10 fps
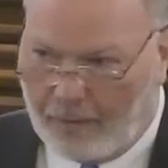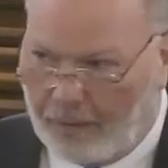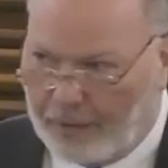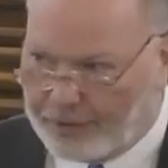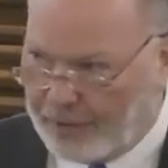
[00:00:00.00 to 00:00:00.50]

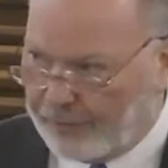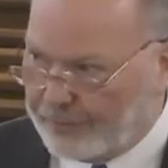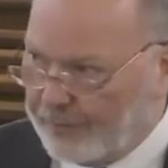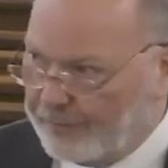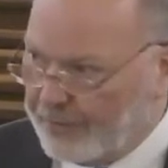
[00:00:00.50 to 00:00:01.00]
It's a
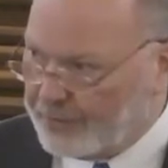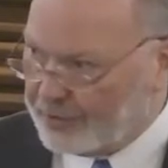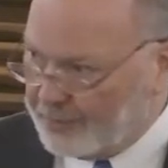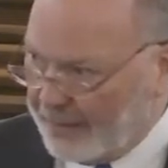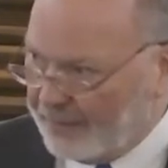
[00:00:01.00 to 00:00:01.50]
goat, it's
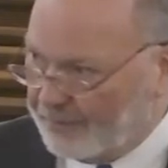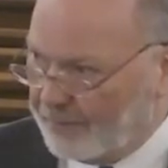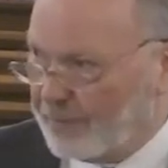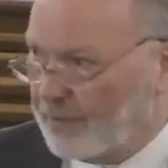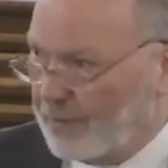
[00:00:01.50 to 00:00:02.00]
just meat.
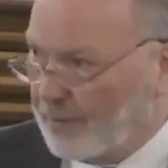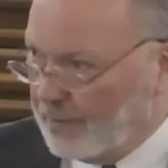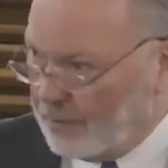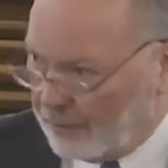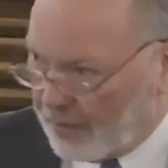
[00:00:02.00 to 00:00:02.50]

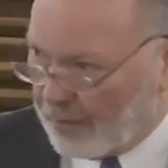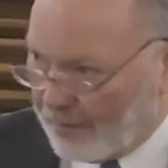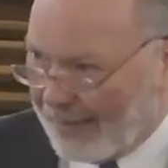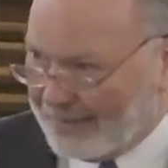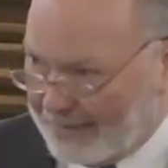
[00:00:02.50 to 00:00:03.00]
You've got a
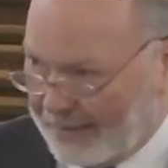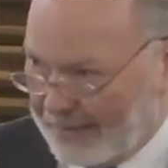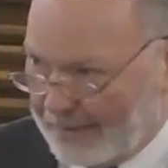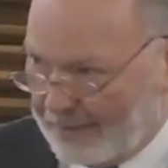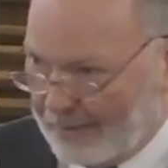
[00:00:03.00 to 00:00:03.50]
right to eat
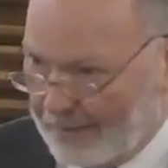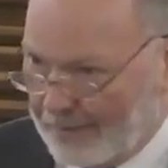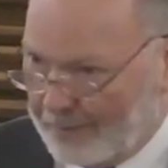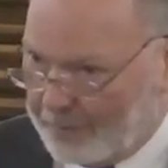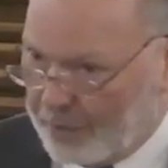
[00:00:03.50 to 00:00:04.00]
it,
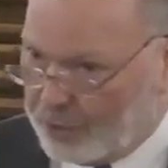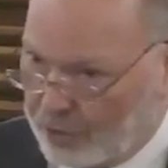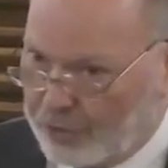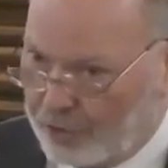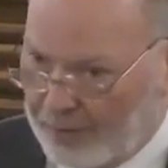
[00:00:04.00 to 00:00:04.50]
but
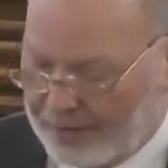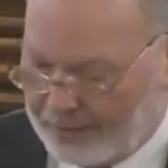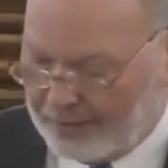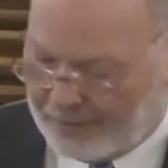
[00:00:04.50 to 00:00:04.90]
should you eat it?